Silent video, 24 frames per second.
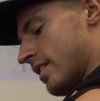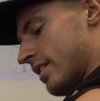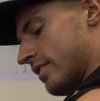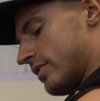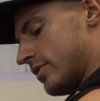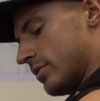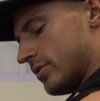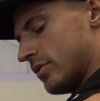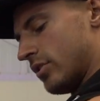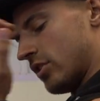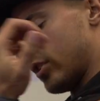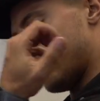
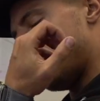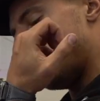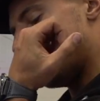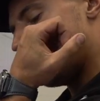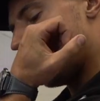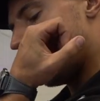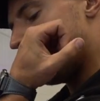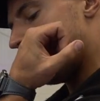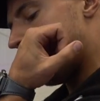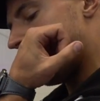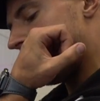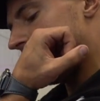So it's not going to be
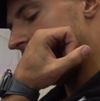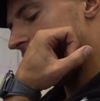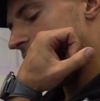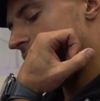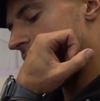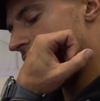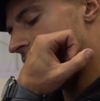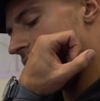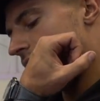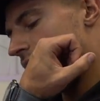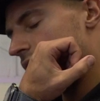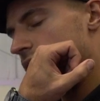directly
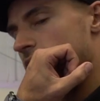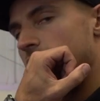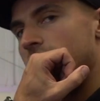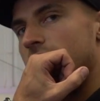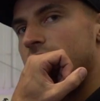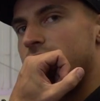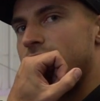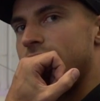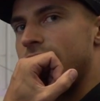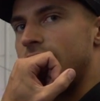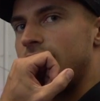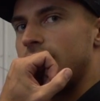
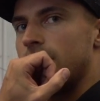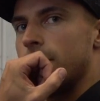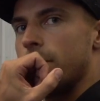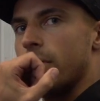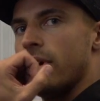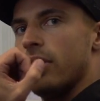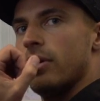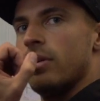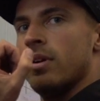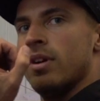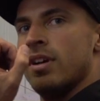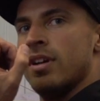underneath your
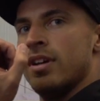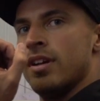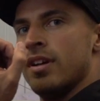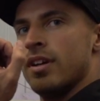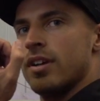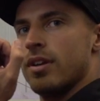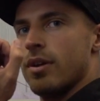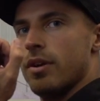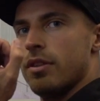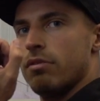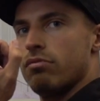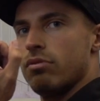
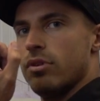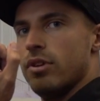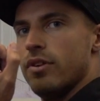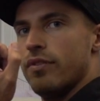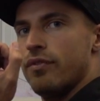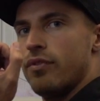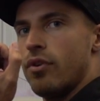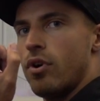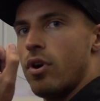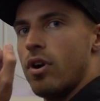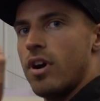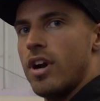elbow, going through your
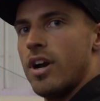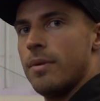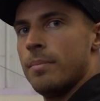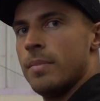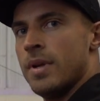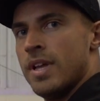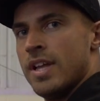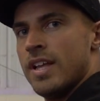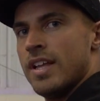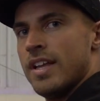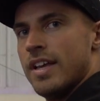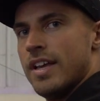
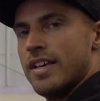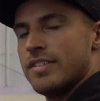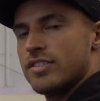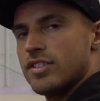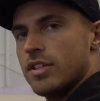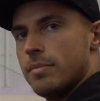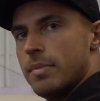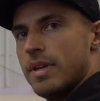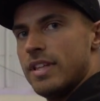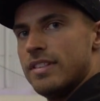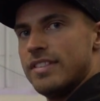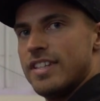forearm. It's
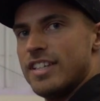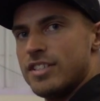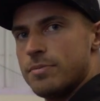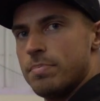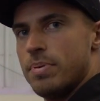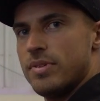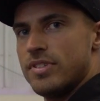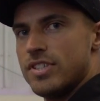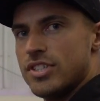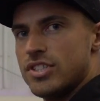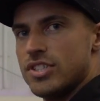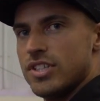going to be in this
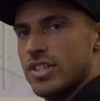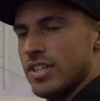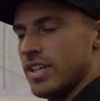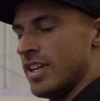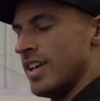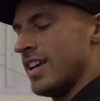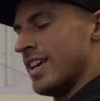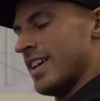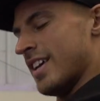position.